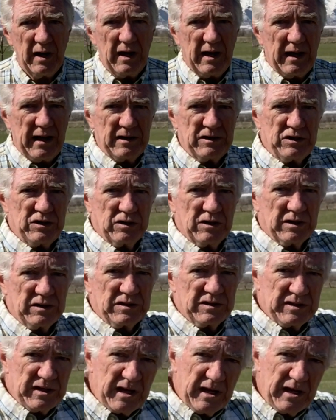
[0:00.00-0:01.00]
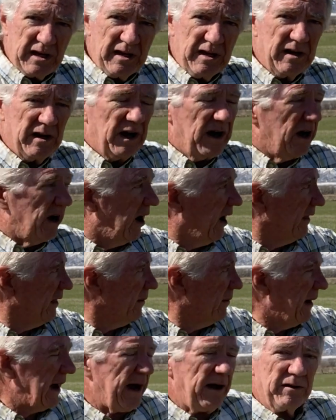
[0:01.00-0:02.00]
As you can see on the
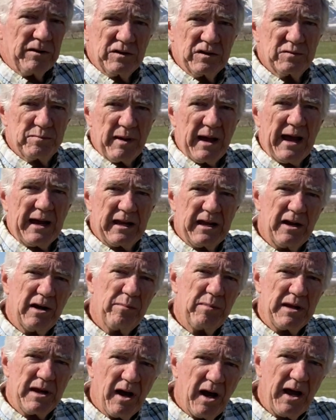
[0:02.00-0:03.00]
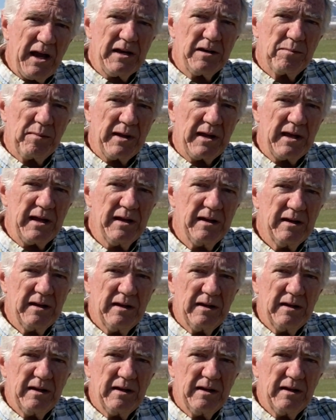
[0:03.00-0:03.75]
mountains back here behind me,